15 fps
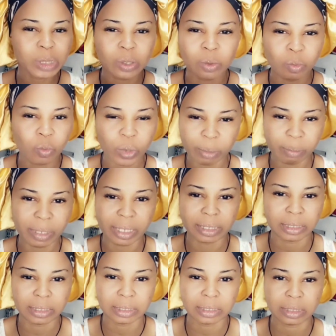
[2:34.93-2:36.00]
Is
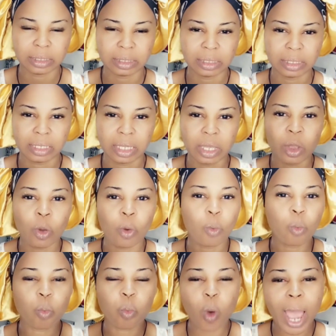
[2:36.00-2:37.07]
the lady your
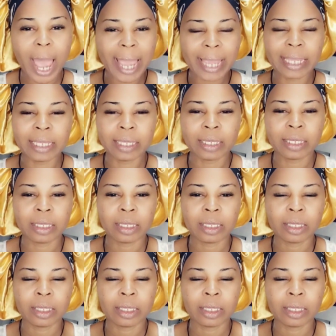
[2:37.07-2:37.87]
daughter? Because she was